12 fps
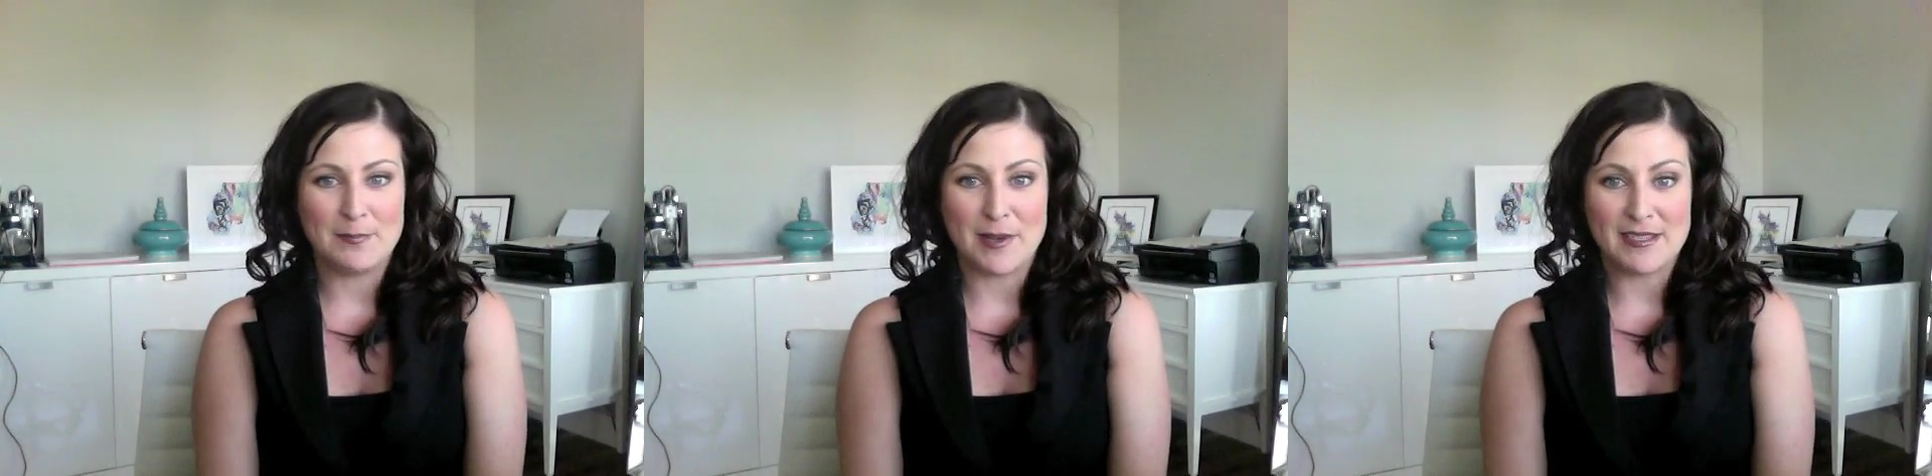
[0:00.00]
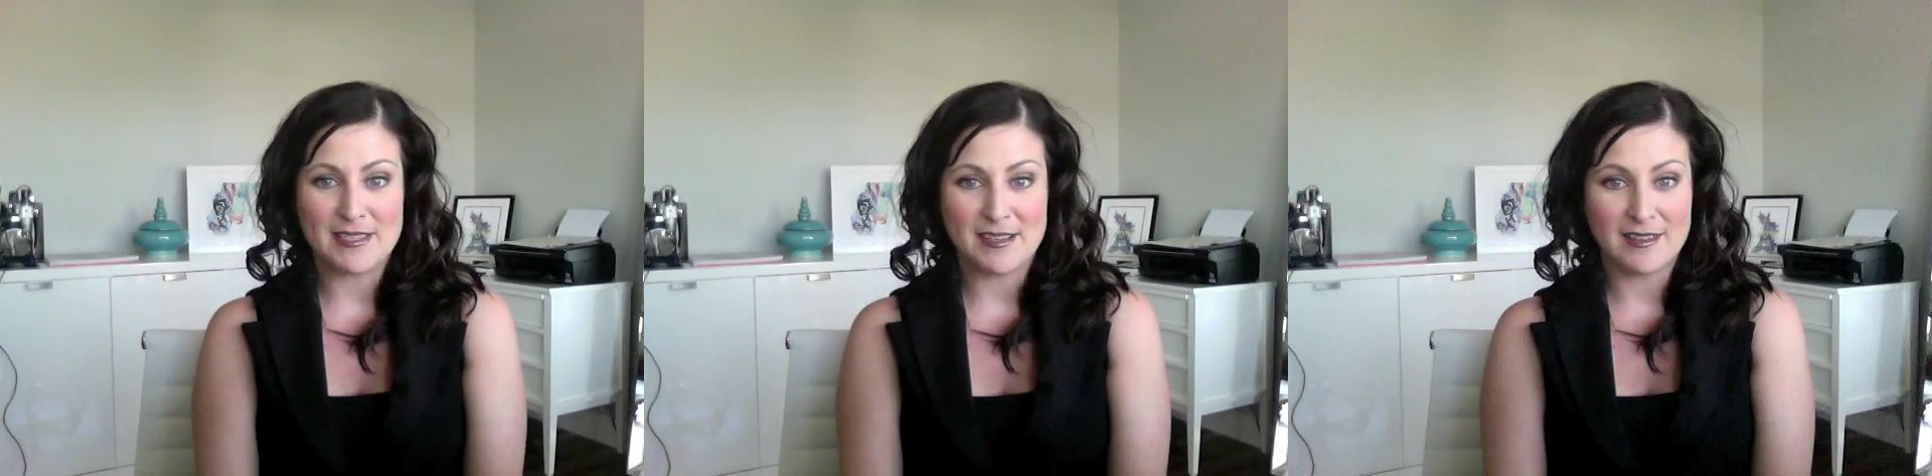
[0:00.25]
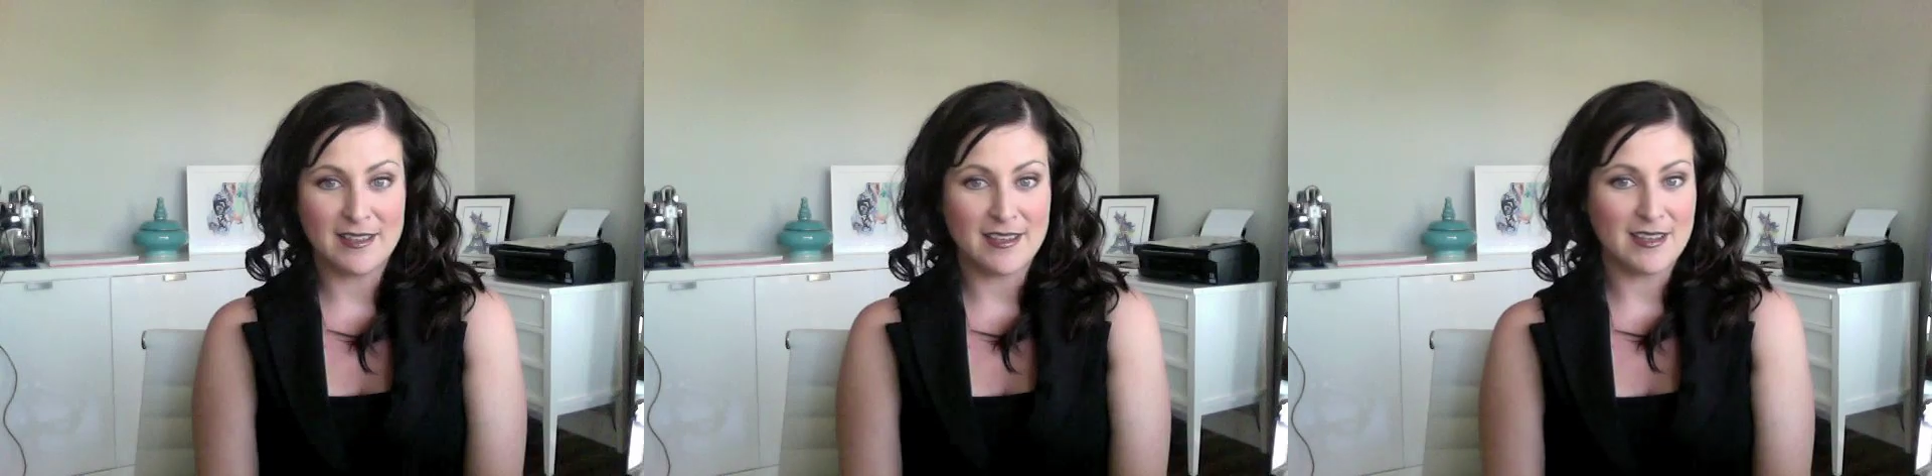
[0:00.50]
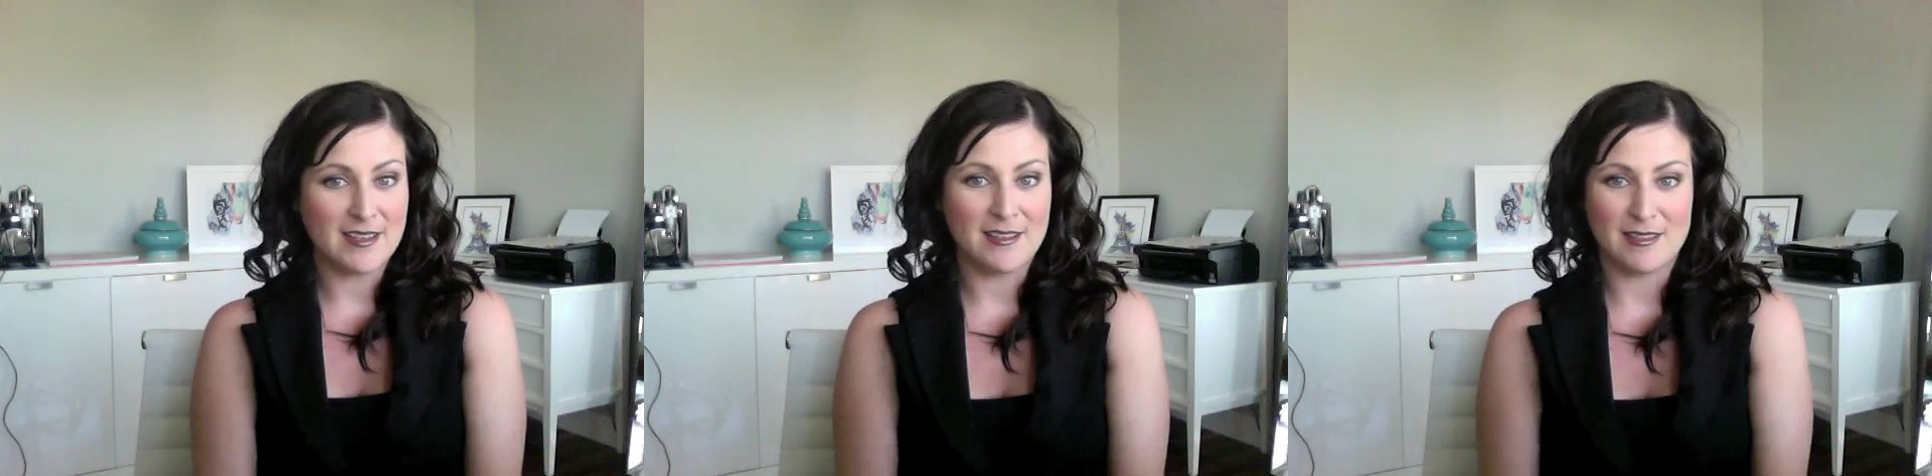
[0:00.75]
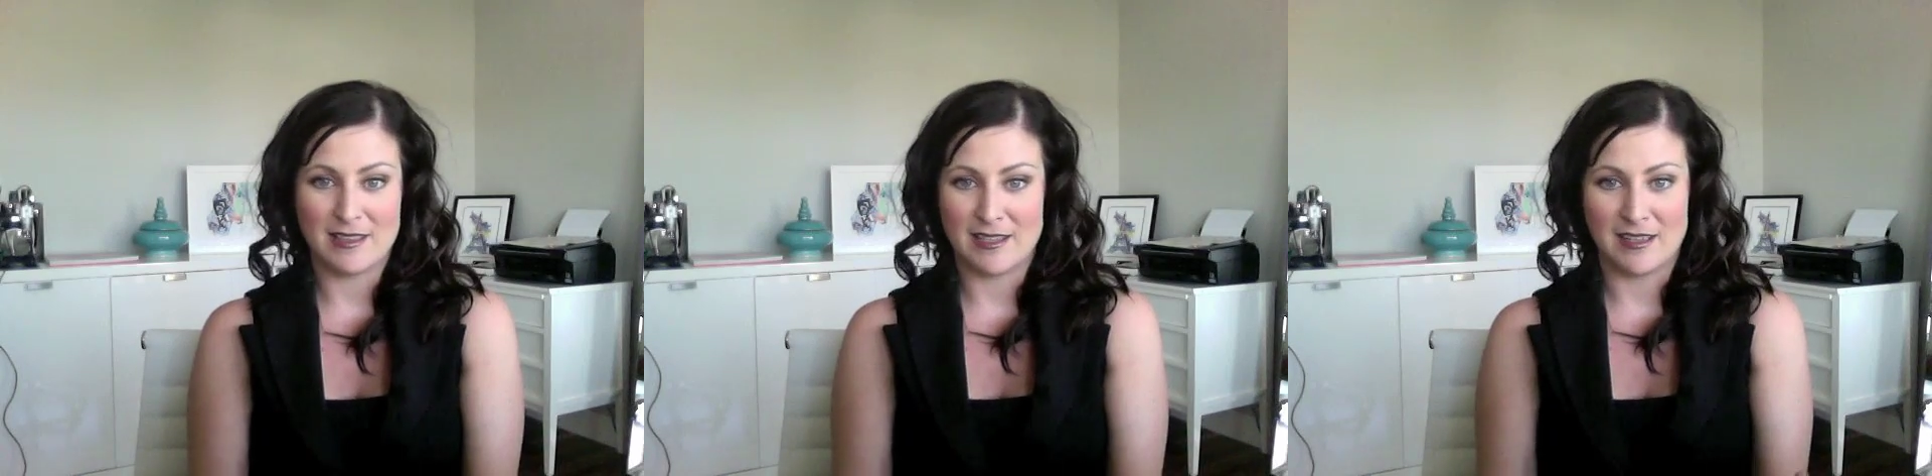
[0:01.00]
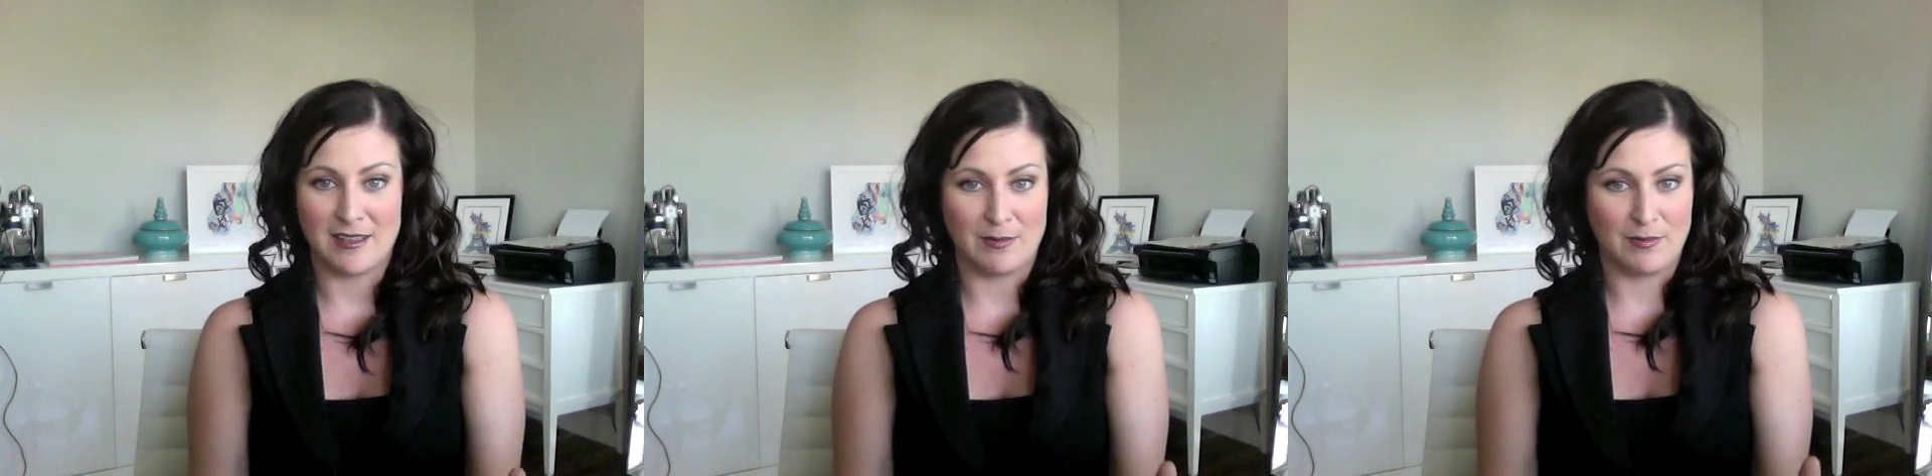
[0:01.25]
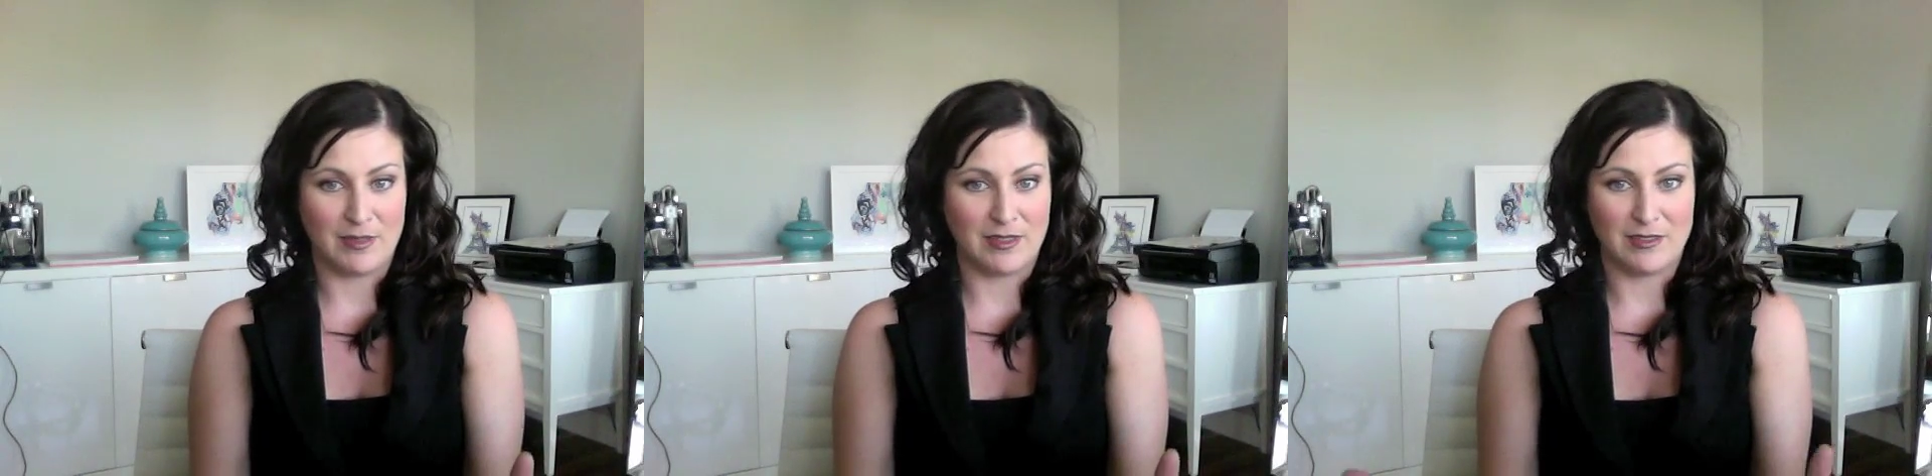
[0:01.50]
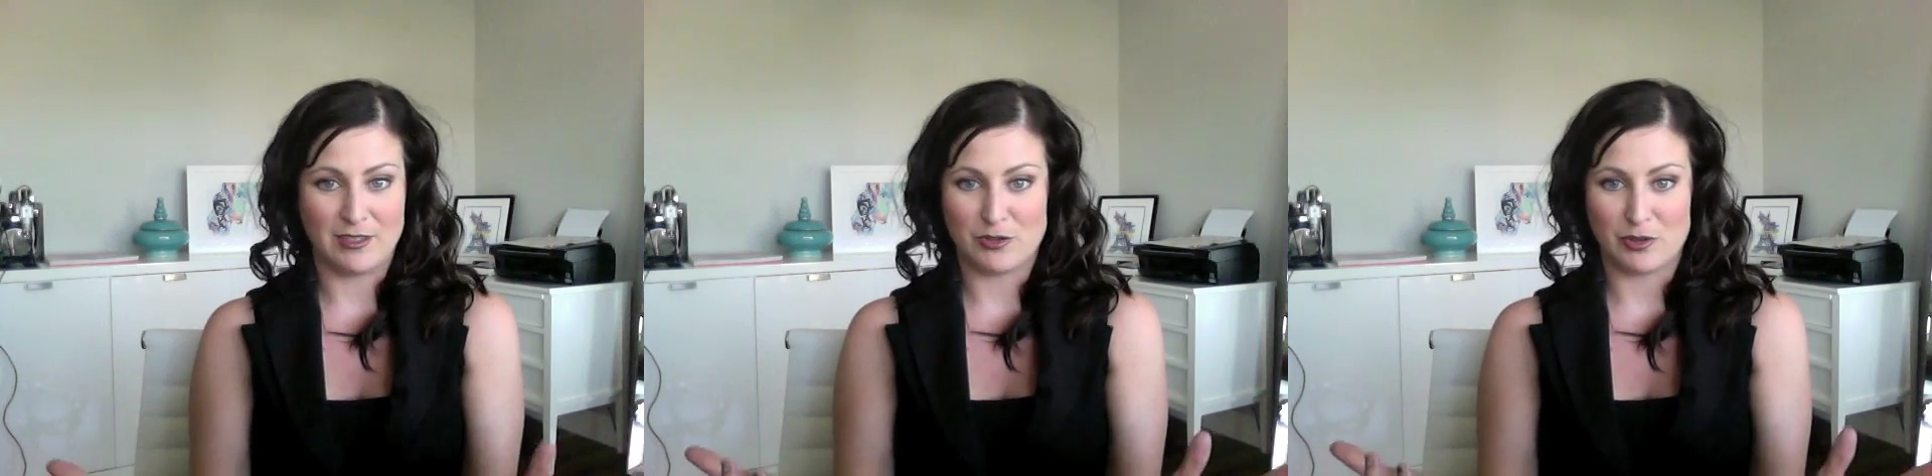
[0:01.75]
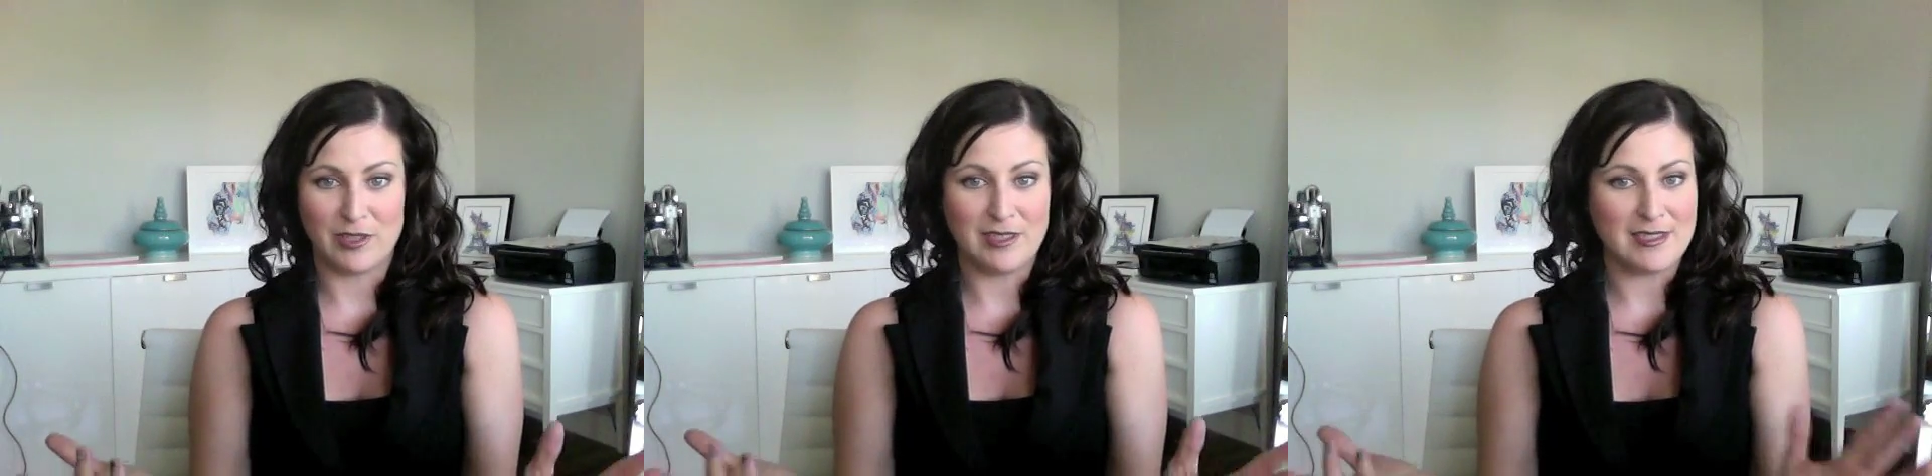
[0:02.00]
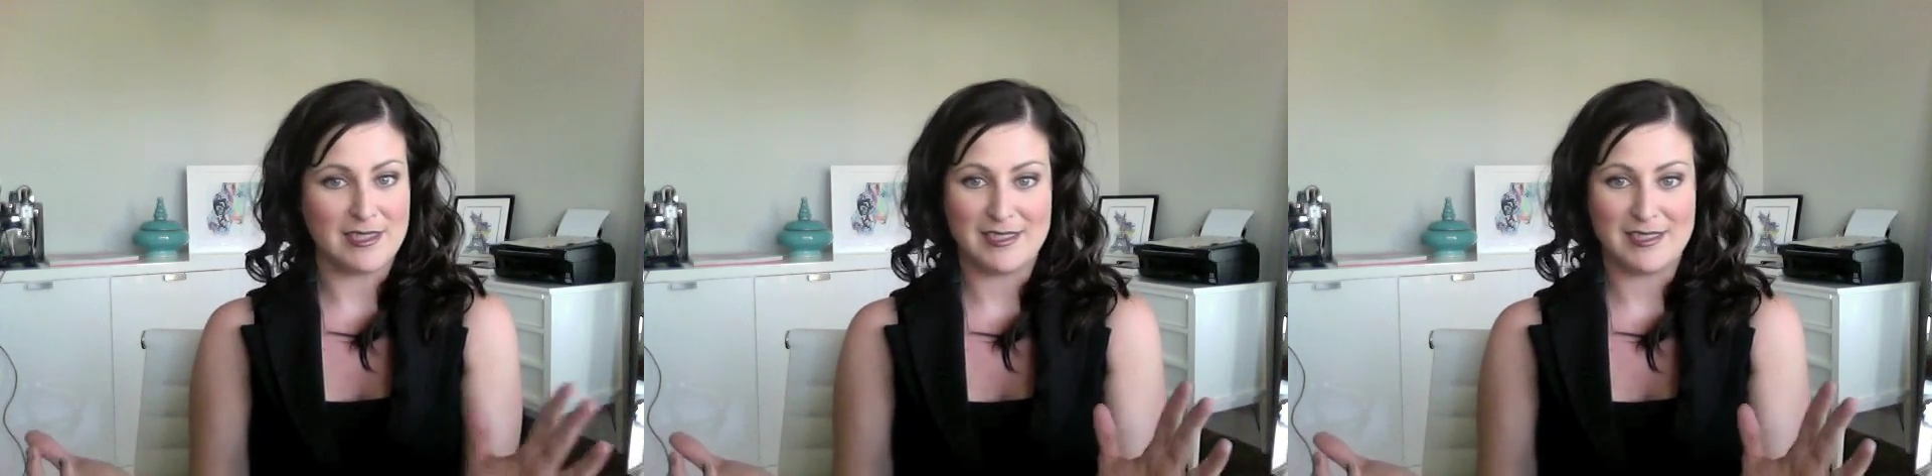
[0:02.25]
basically, the drill is the